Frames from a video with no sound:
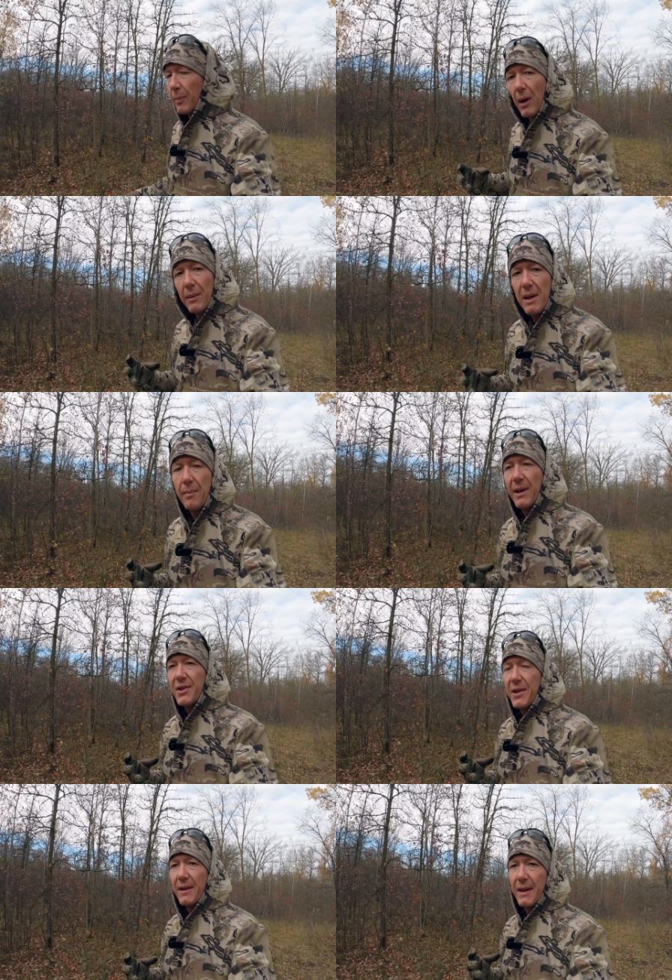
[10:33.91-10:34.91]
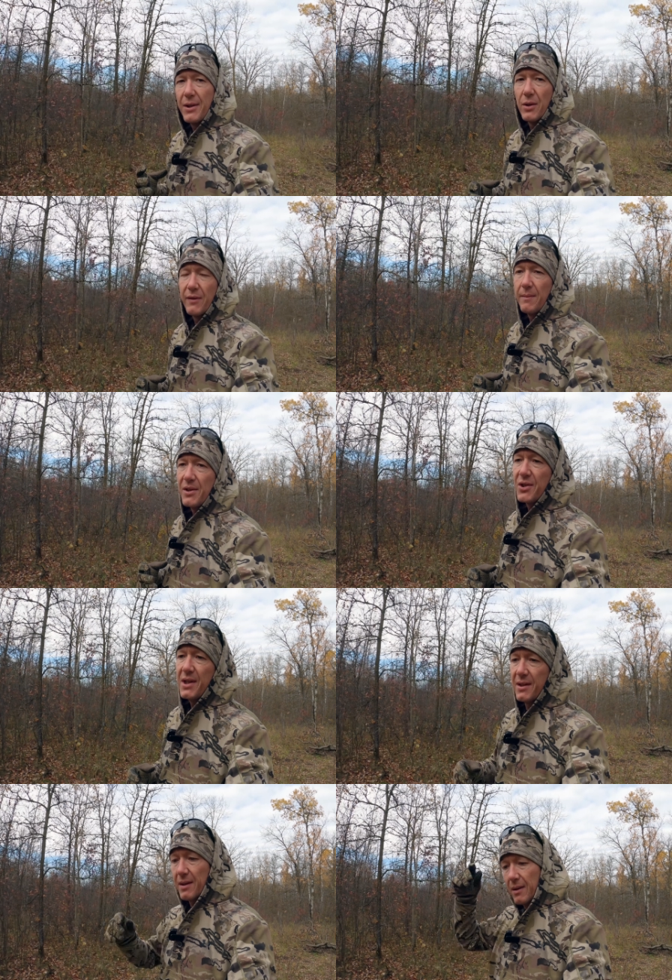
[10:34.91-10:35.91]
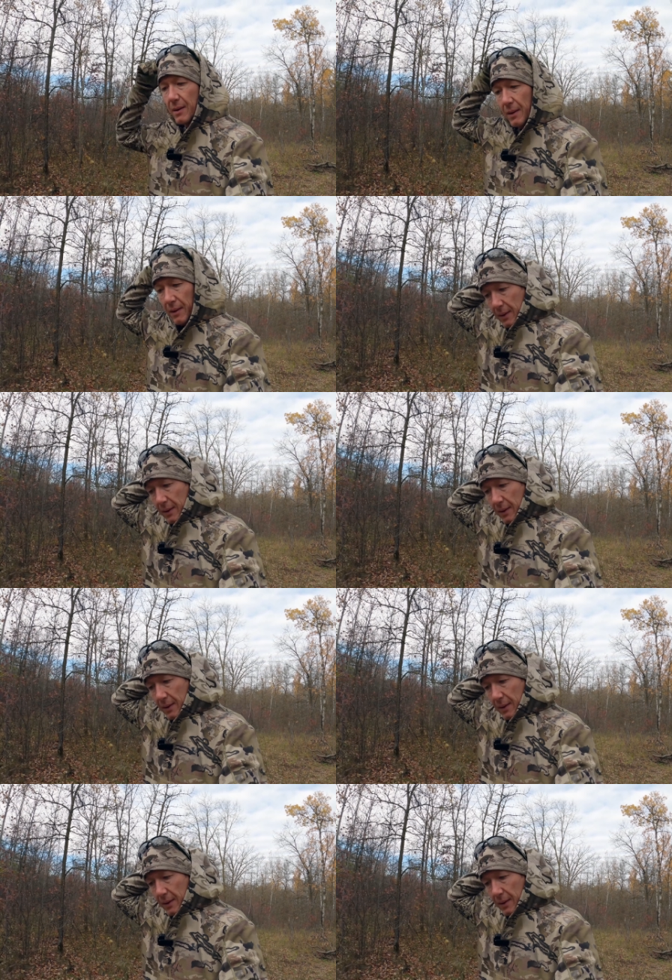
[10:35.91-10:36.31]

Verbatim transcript: But probably the best thing that I took from this season